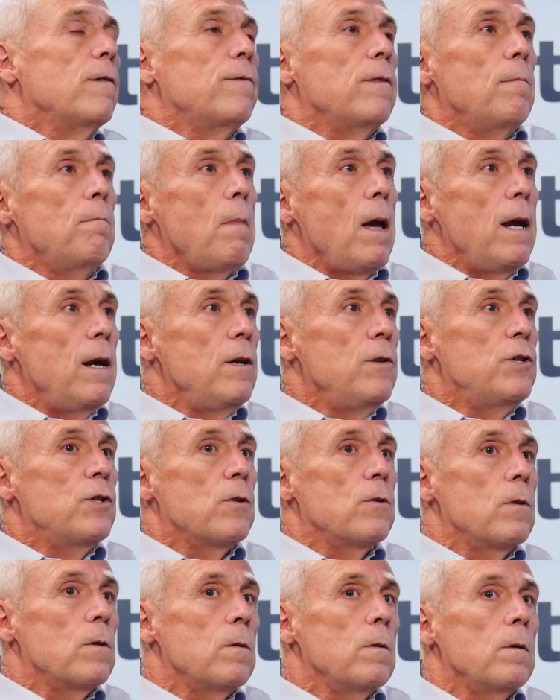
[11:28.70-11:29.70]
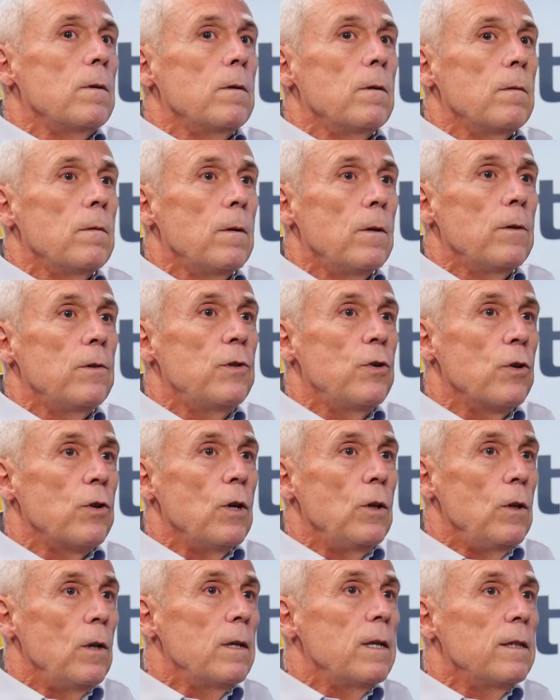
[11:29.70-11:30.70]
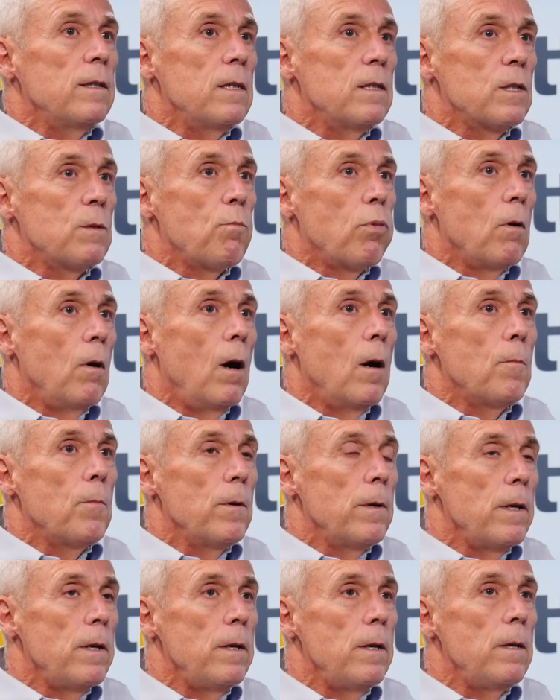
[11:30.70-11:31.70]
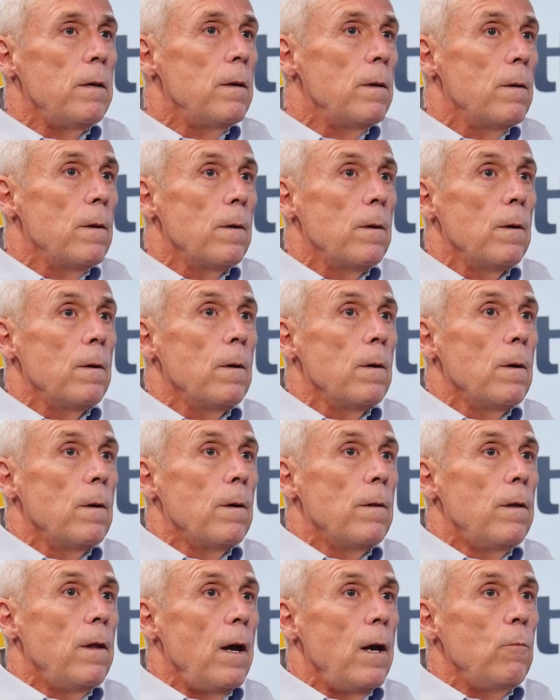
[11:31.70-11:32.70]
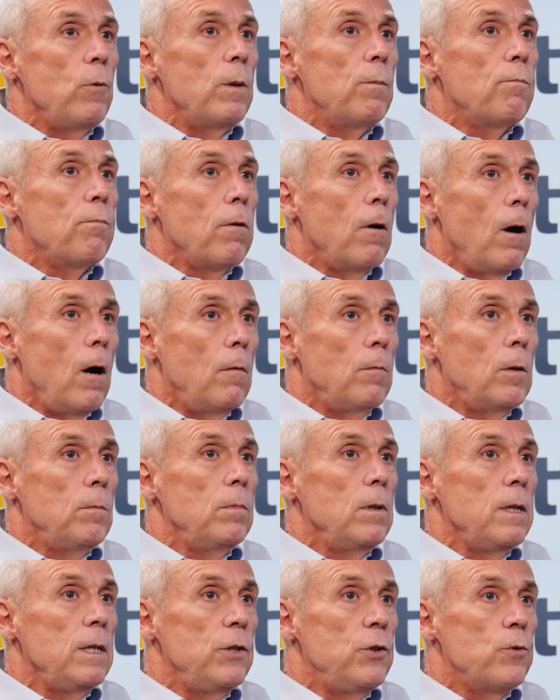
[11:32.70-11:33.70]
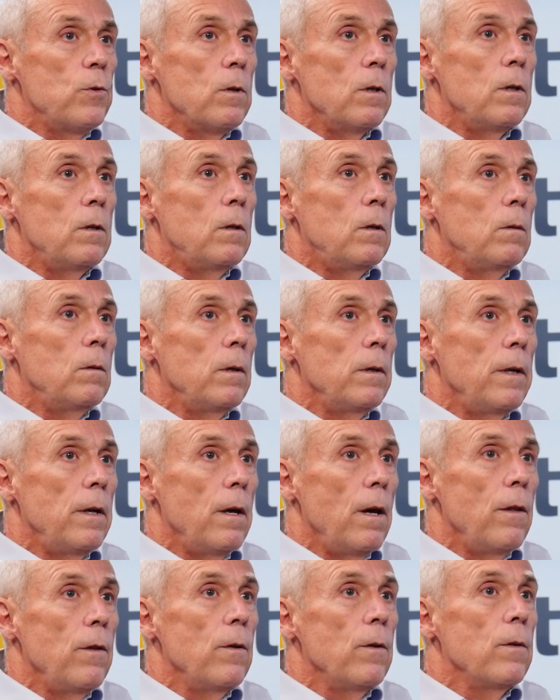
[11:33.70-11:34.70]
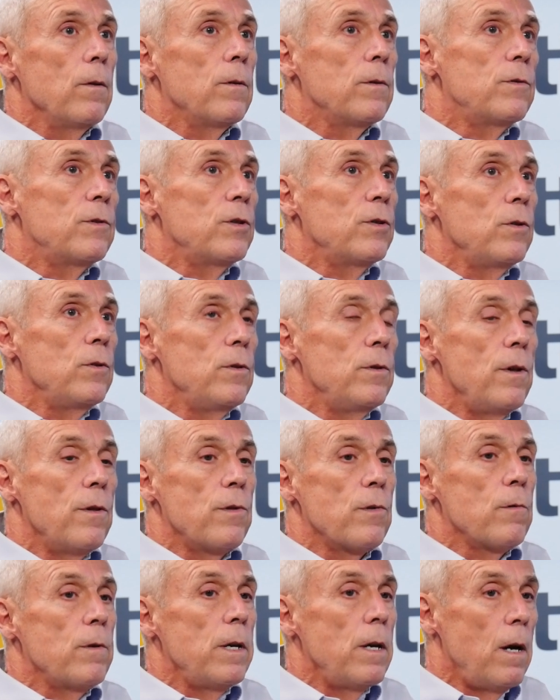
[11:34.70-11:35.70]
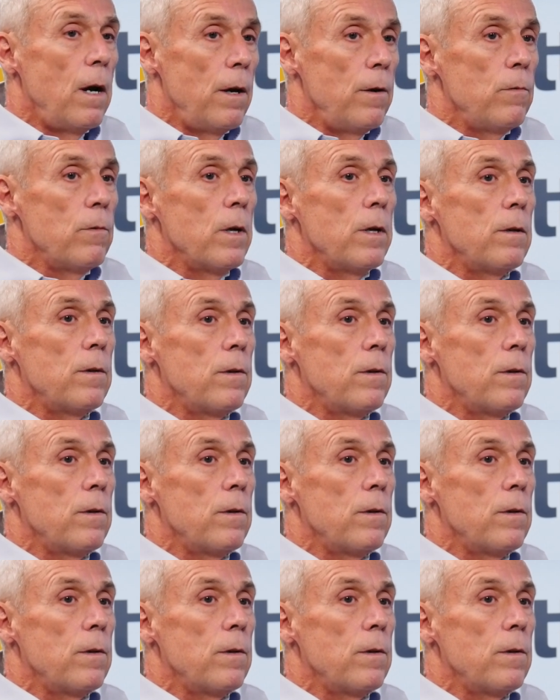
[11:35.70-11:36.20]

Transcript: a major took a look at this property, they would probably drill another 200 to 300.